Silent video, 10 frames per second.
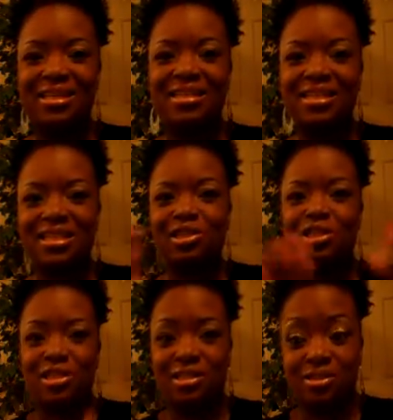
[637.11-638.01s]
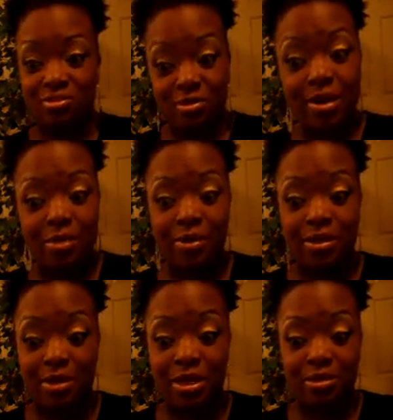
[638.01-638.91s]
And yes, I still go out
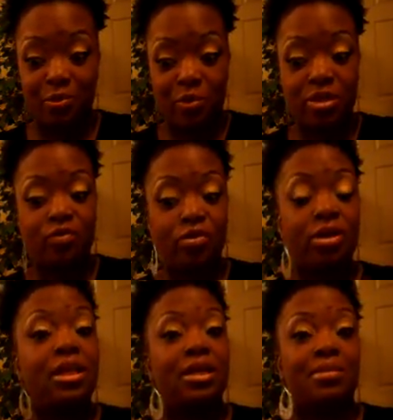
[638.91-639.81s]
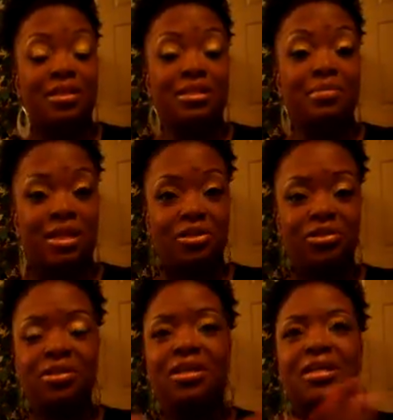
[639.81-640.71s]
because my husband works for a club. He's a
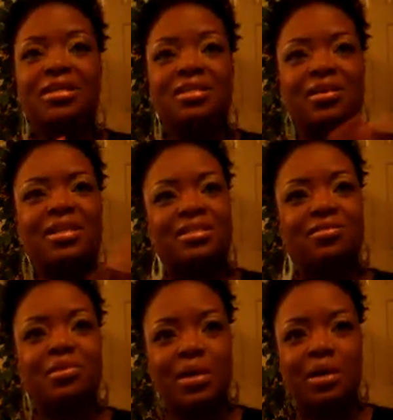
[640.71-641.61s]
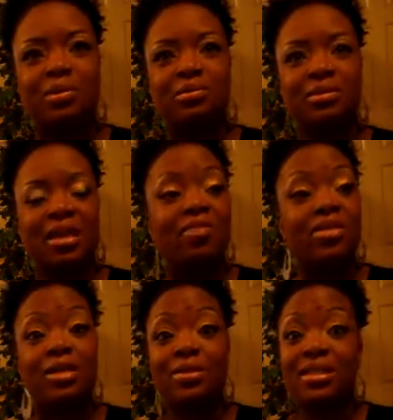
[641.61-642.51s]
manager, so I still go out
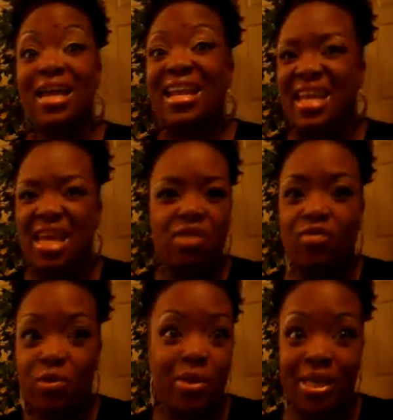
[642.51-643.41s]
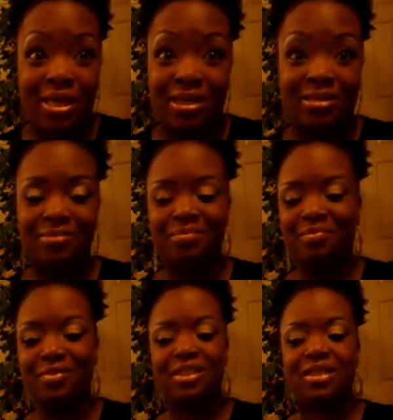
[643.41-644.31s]
every now and then. Not every weekend,
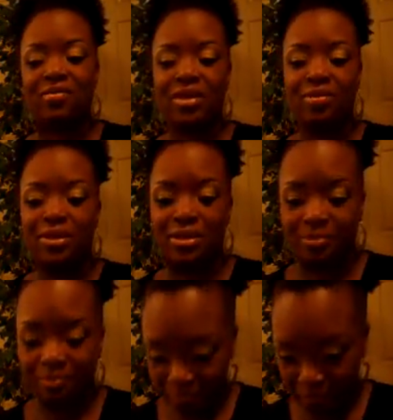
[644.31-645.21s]
just every now and then.